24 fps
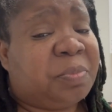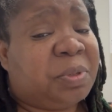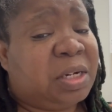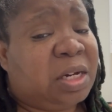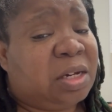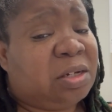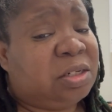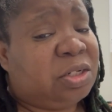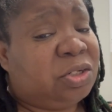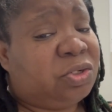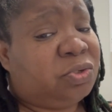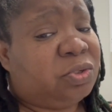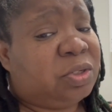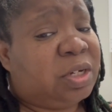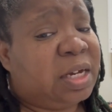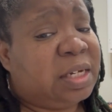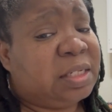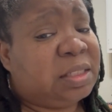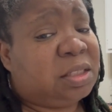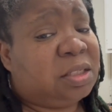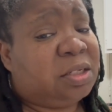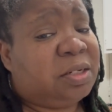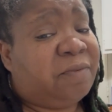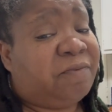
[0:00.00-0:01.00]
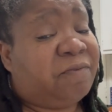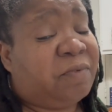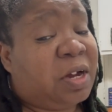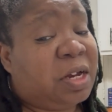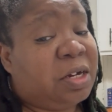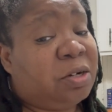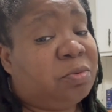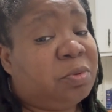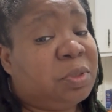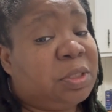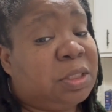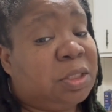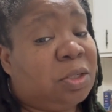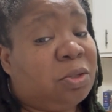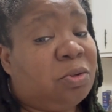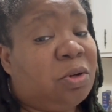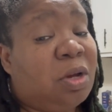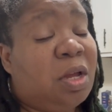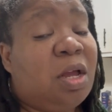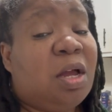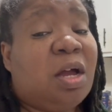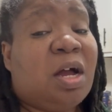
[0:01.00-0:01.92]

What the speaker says: and I'll let you guys see the final result.